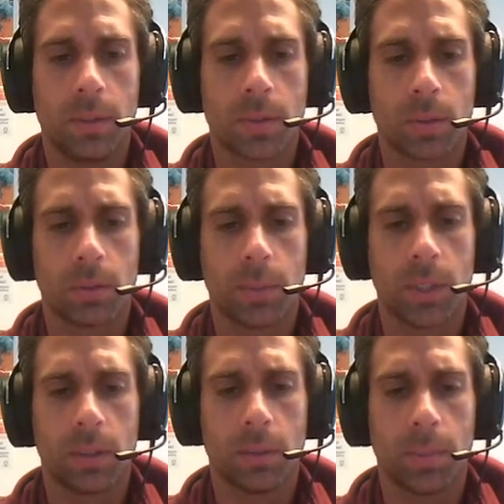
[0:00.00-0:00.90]
told me
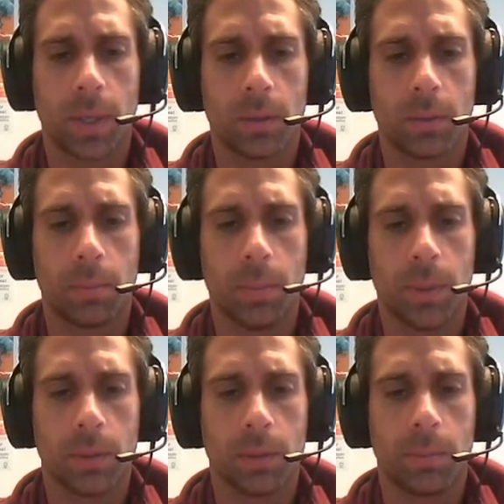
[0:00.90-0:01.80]
about
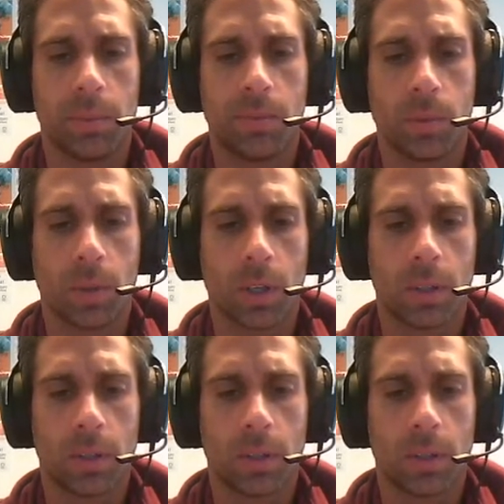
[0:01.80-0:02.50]
Bill before,